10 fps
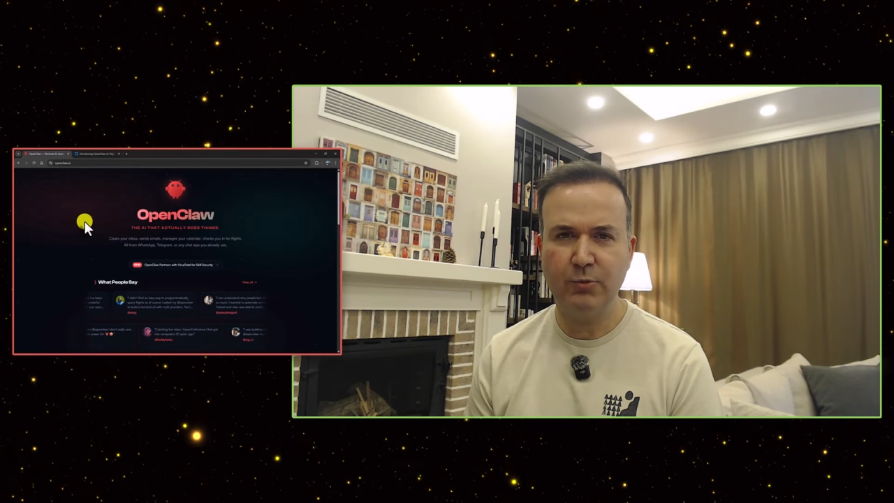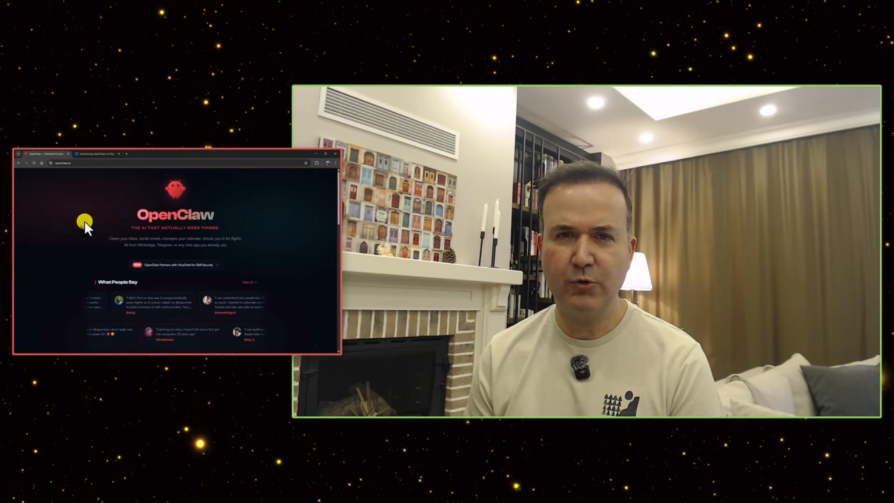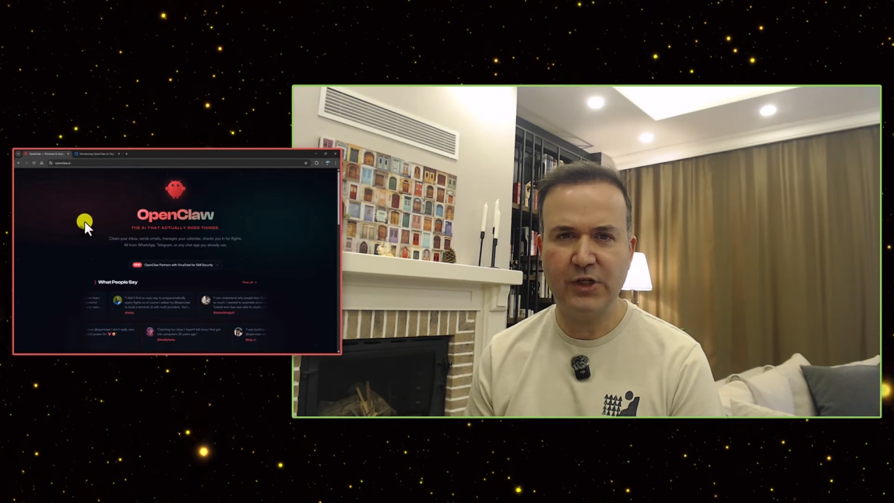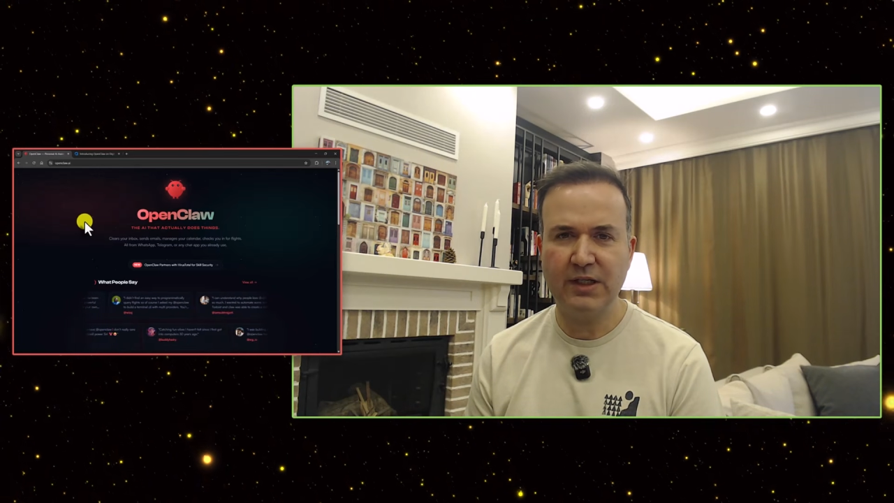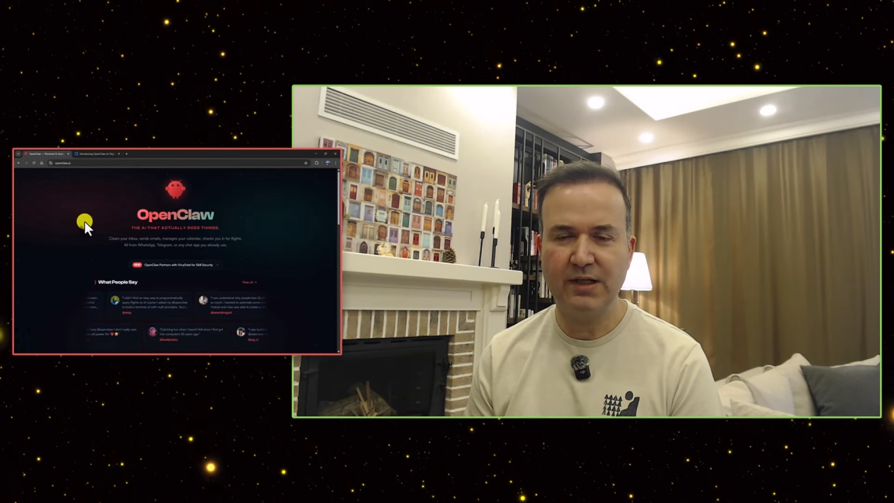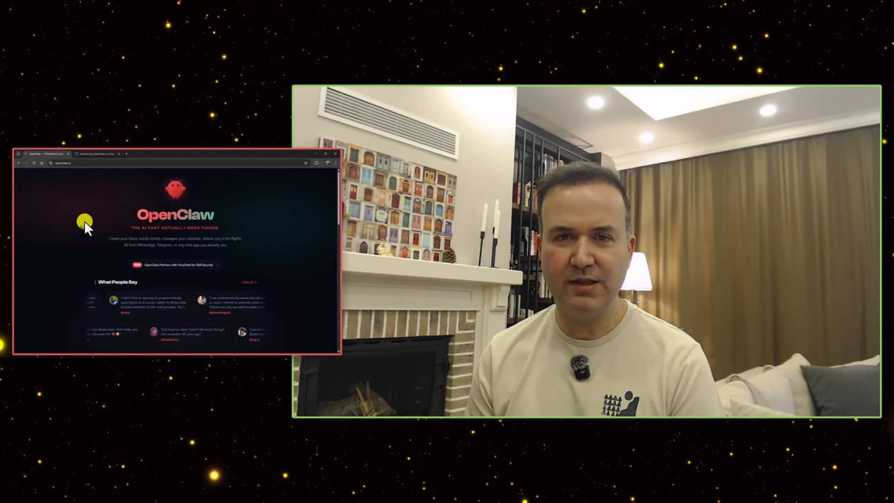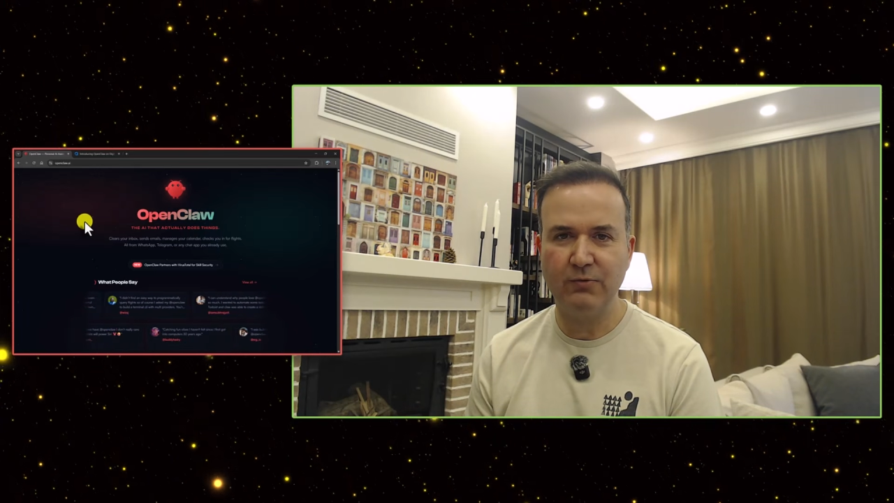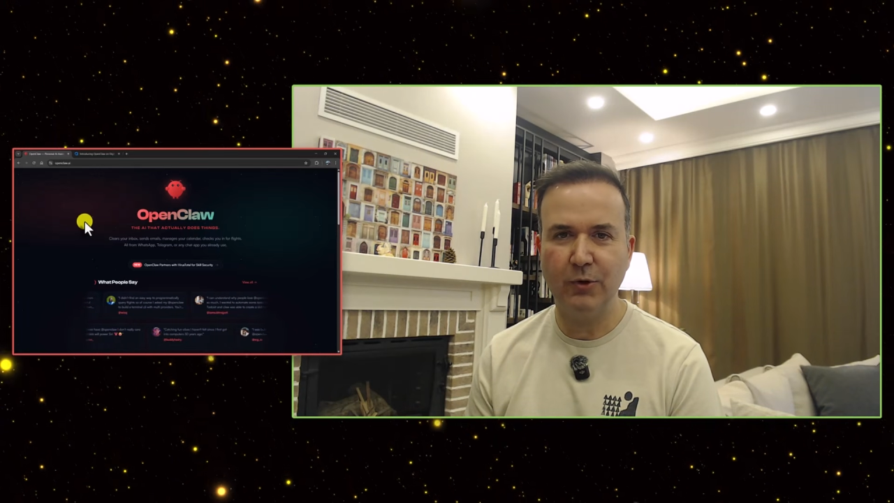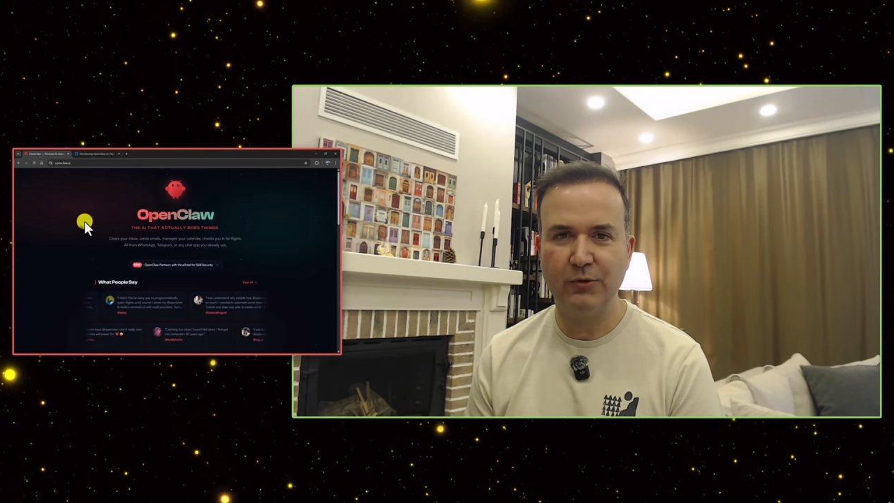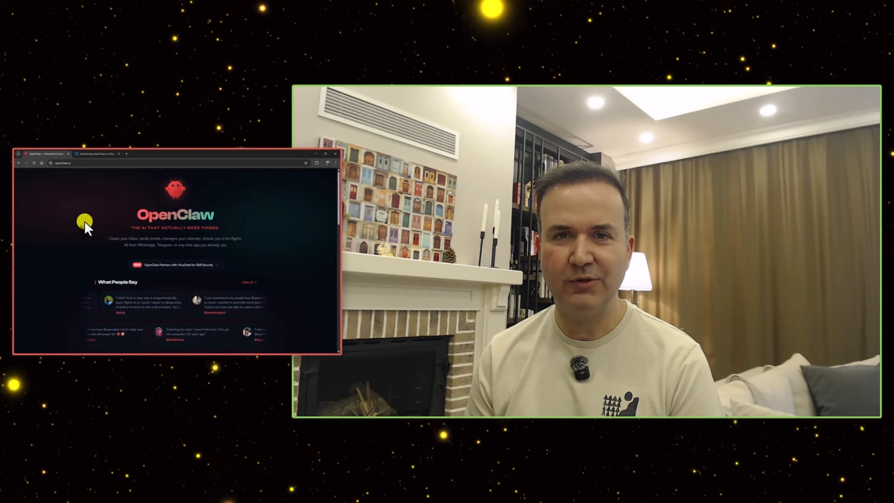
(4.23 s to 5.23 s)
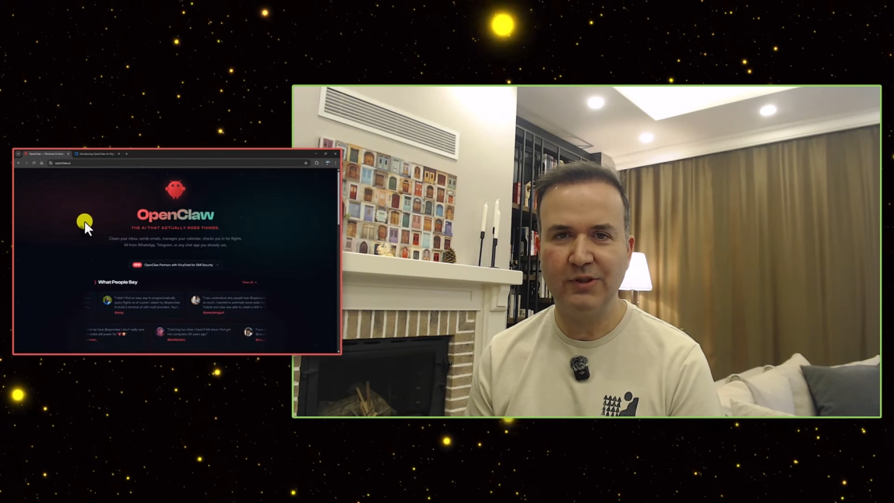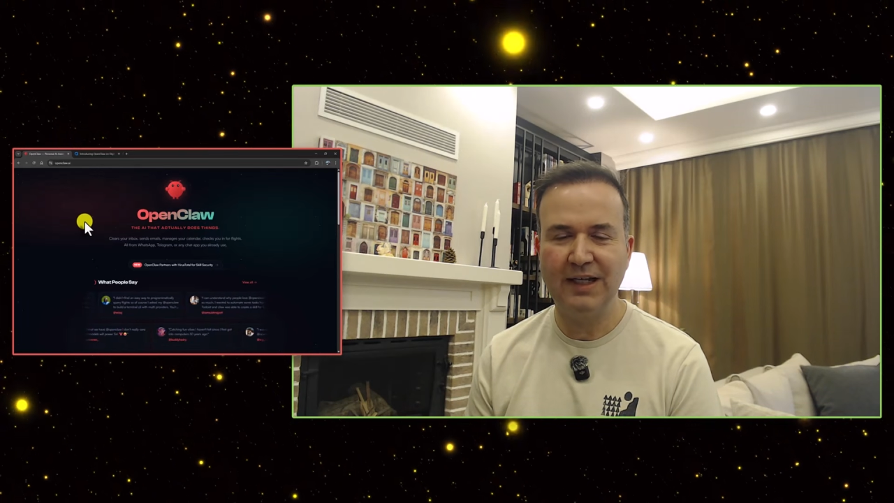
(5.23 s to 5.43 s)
project has evolved,